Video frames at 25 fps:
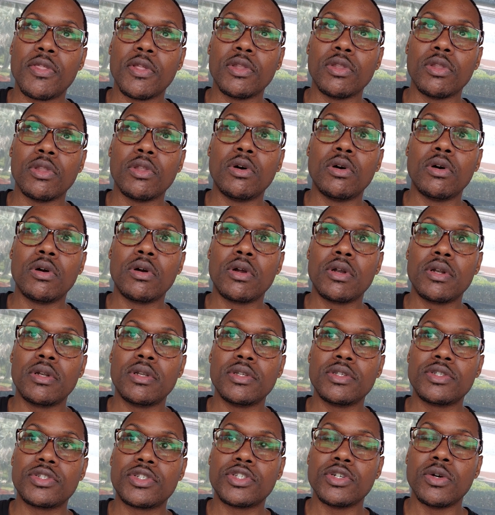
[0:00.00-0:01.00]
the
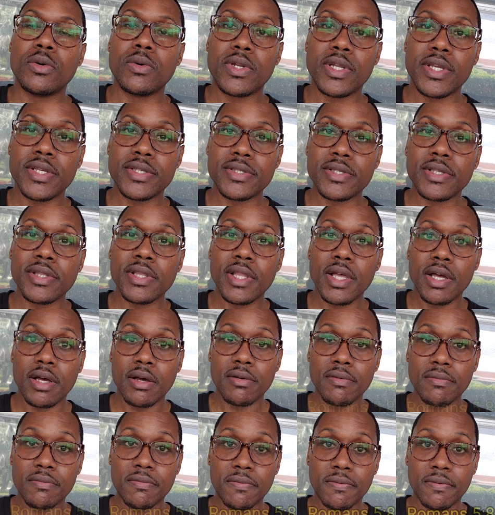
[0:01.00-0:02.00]
Lord showed his
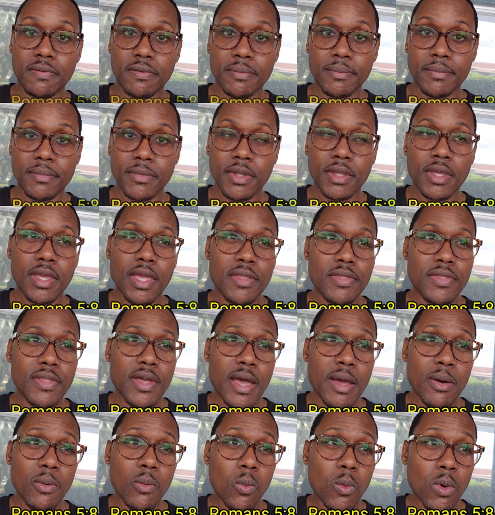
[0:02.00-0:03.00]
love and
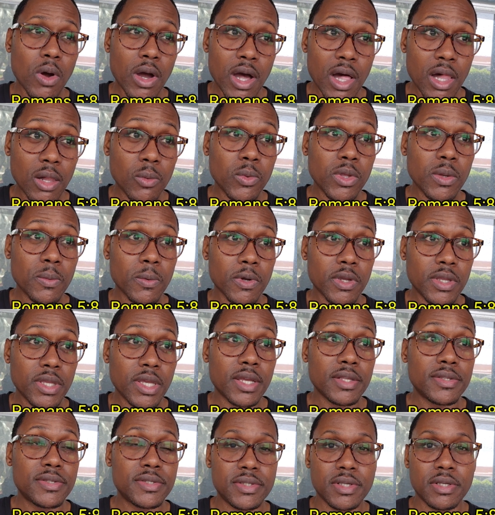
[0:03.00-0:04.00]
that while we were
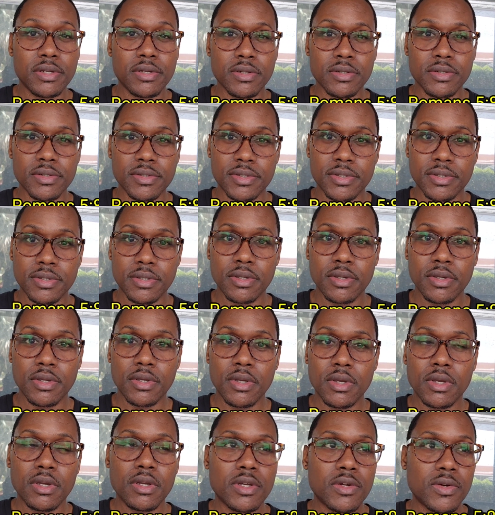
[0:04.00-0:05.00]
yet sinners,
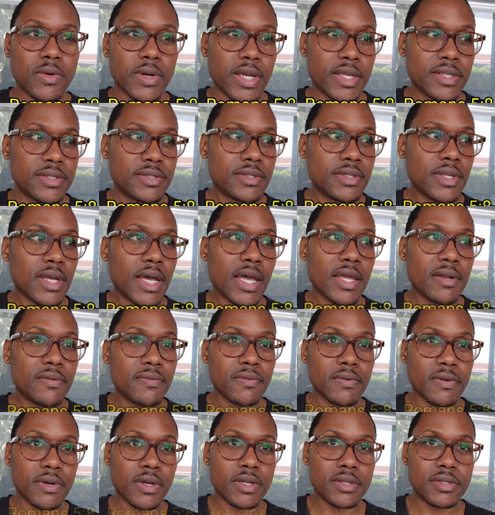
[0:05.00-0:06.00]
Christ died
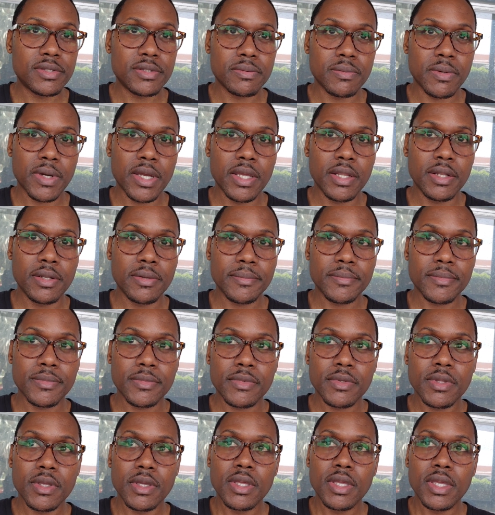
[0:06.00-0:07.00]
for us, right?
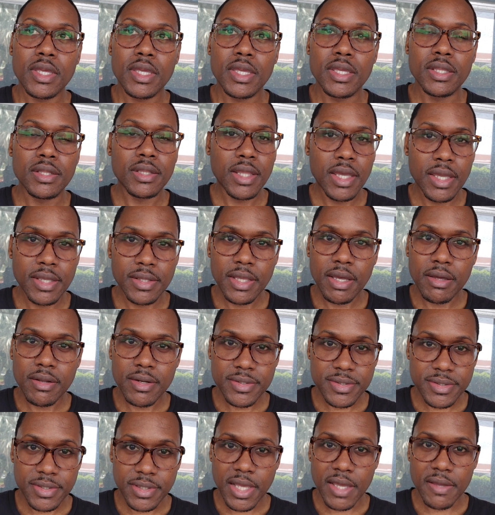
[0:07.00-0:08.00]
He laid
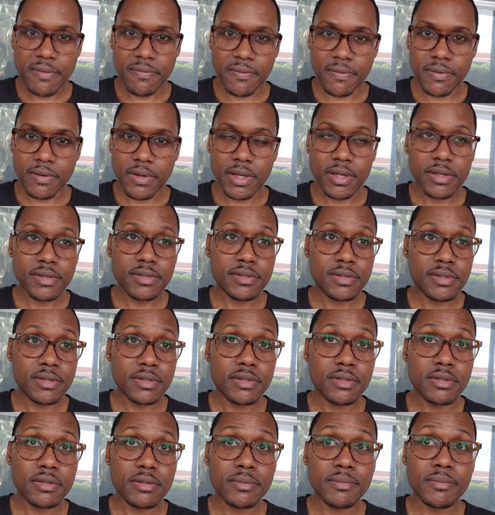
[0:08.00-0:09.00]
down his life for us.
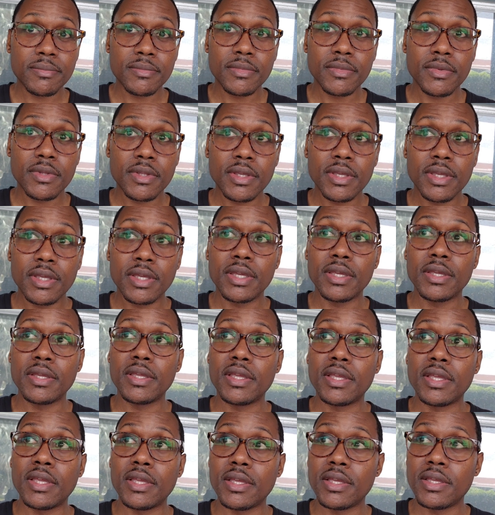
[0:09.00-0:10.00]

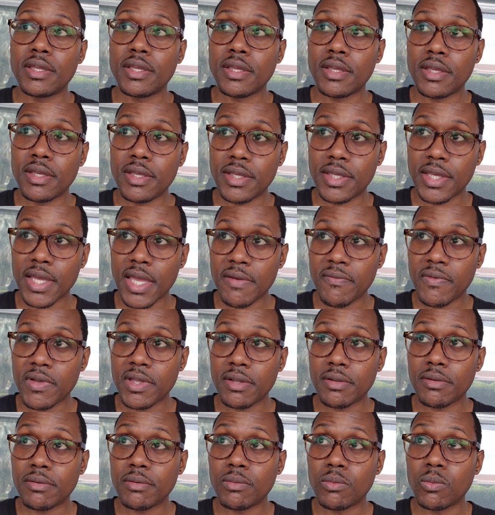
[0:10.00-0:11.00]
He, he, he gave
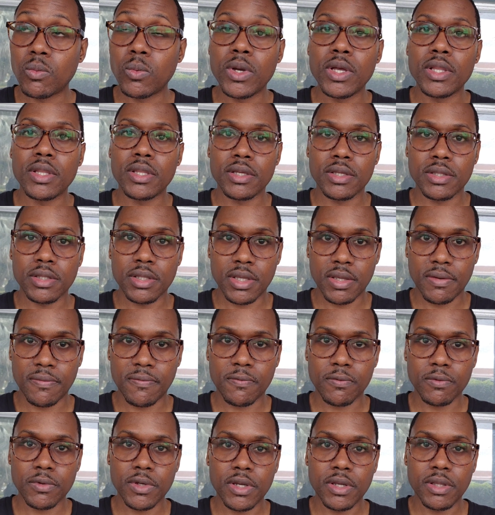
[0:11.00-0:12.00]
it willingly,
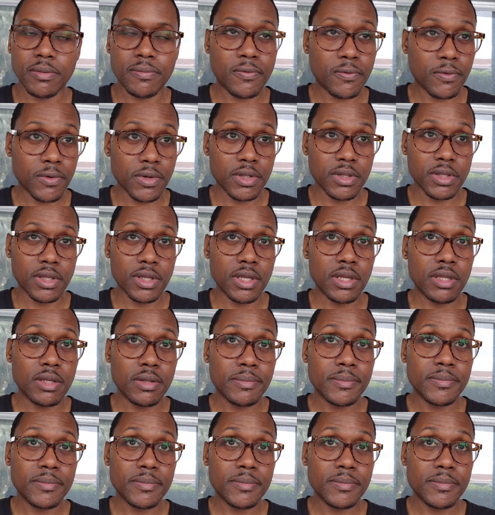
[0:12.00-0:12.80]
free, freely.